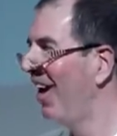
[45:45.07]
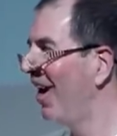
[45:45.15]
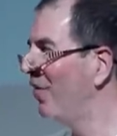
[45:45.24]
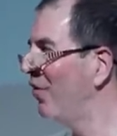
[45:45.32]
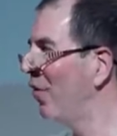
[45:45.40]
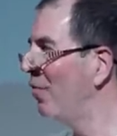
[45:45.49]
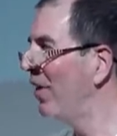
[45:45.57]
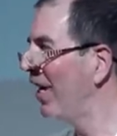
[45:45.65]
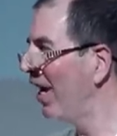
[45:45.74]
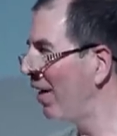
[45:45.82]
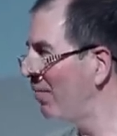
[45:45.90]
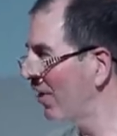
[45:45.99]
And so it
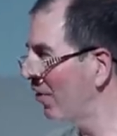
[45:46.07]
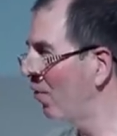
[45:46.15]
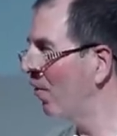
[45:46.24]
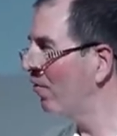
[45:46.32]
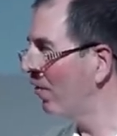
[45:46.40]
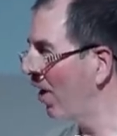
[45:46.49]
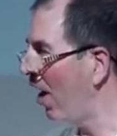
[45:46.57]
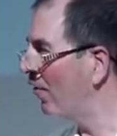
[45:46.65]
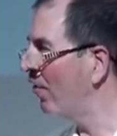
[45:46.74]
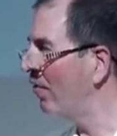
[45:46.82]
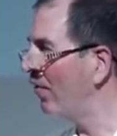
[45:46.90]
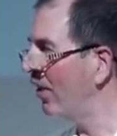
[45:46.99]
became the core
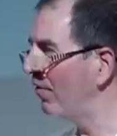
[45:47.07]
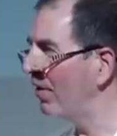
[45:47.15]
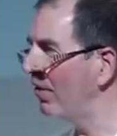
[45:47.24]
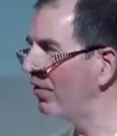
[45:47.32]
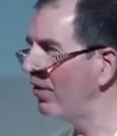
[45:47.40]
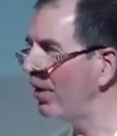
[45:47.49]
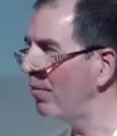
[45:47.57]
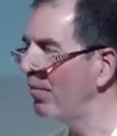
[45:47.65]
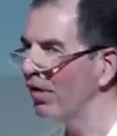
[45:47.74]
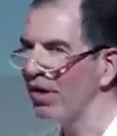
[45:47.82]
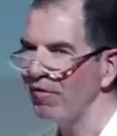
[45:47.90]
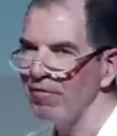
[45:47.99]
philosophy of this team
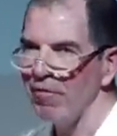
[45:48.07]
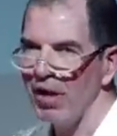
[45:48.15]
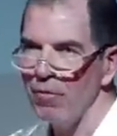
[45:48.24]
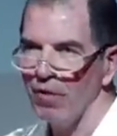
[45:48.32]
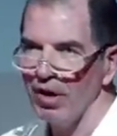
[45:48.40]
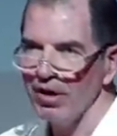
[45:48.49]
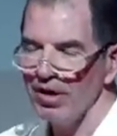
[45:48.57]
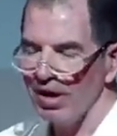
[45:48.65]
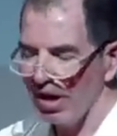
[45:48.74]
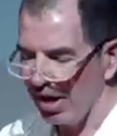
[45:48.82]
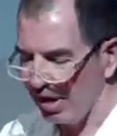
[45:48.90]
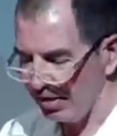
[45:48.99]
building framework
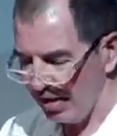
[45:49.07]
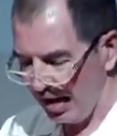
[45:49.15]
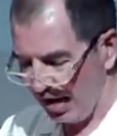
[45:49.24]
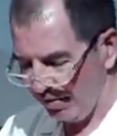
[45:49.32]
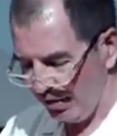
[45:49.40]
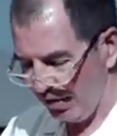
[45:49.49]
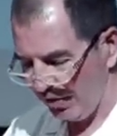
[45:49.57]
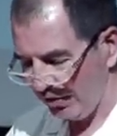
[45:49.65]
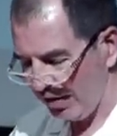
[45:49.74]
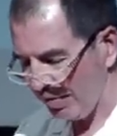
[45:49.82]
uh, that I've used.